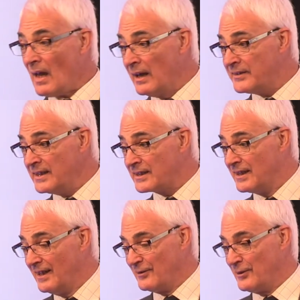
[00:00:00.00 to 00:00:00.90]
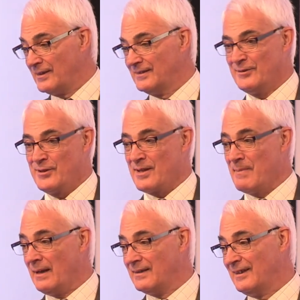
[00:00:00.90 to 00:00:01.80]
I think there is a
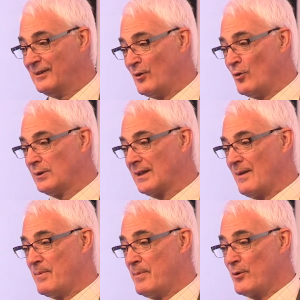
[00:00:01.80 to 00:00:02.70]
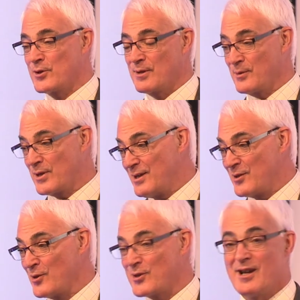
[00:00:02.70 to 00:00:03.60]
man here holding up a poster which
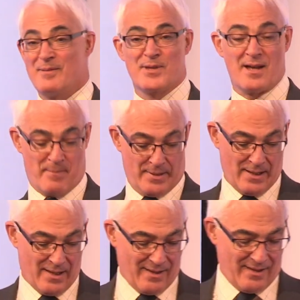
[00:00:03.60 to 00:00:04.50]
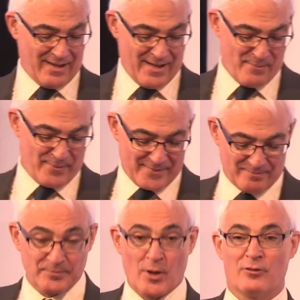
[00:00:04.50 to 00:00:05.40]
says your time's up.
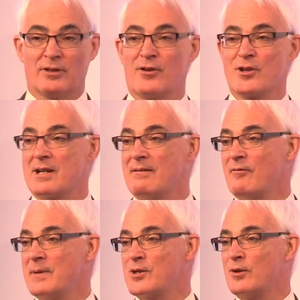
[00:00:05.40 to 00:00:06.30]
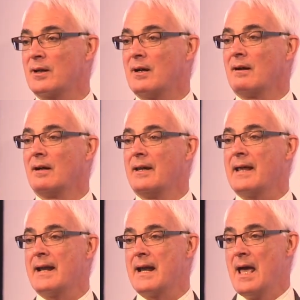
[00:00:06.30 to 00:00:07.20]
Not for the first time I've been shown a card like
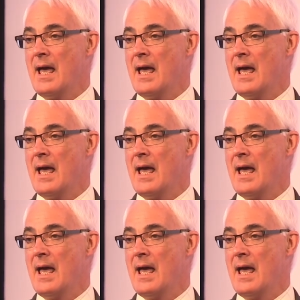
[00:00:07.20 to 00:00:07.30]
that.